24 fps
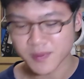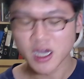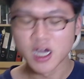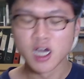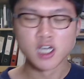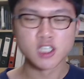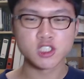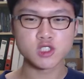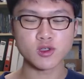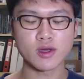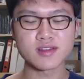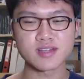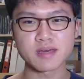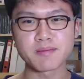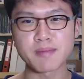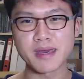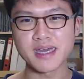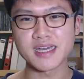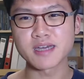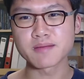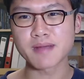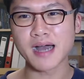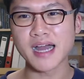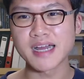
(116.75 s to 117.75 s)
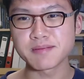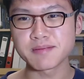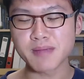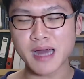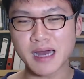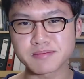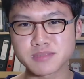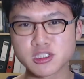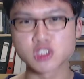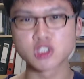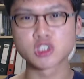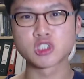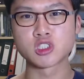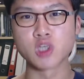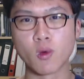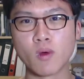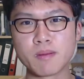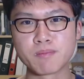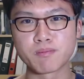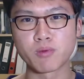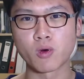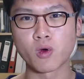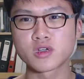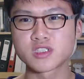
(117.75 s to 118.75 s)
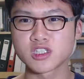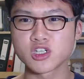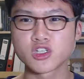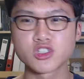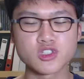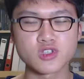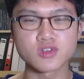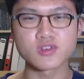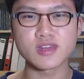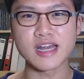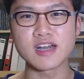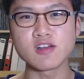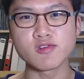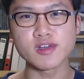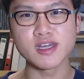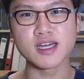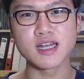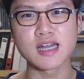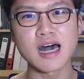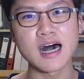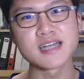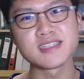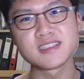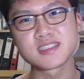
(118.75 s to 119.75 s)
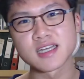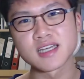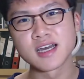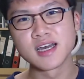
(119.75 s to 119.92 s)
So I think making mind maps is so important, because you then realize